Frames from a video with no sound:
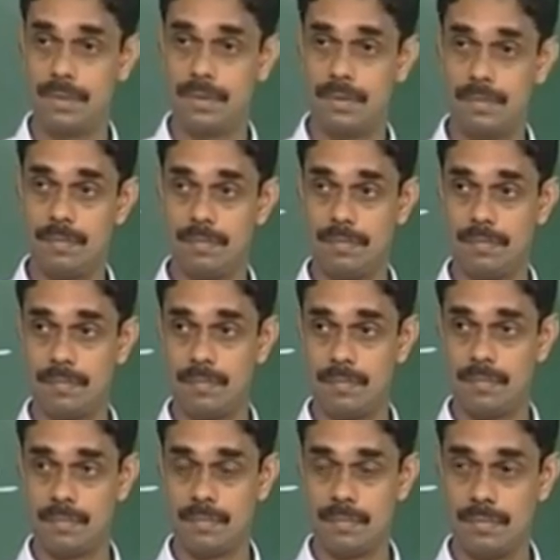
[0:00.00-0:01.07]

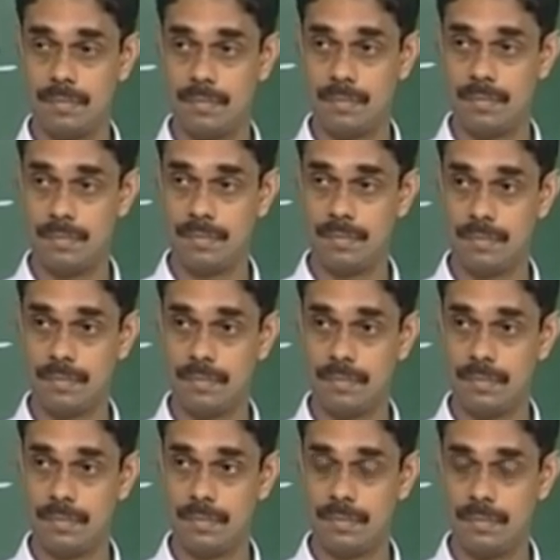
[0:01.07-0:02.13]

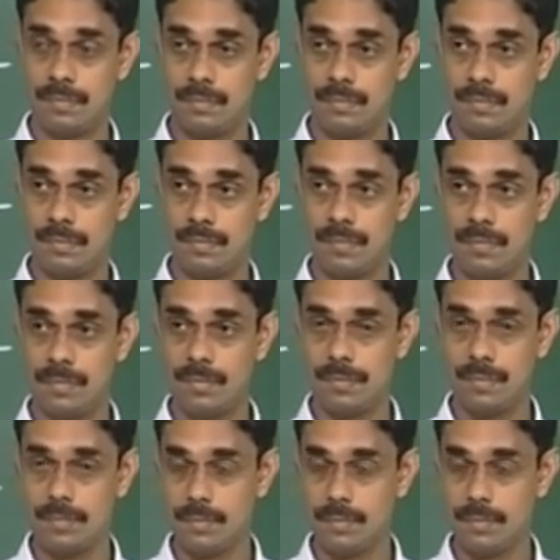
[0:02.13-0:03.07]
Nothing is said.